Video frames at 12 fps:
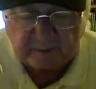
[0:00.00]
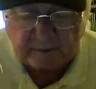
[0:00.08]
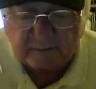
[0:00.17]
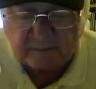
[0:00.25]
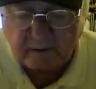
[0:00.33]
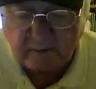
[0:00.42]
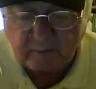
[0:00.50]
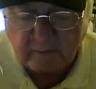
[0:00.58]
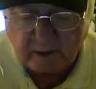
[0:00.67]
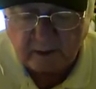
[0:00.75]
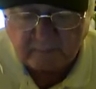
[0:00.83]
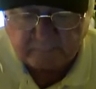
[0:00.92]
at Del
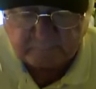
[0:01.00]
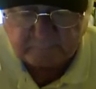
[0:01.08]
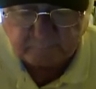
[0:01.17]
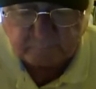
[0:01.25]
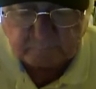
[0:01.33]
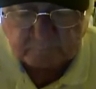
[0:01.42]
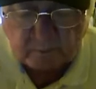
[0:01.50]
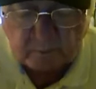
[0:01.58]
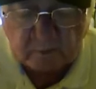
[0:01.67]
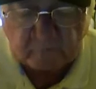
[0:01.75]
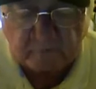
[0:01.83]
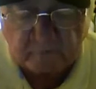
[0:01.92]
Mar
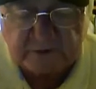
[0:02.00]
over his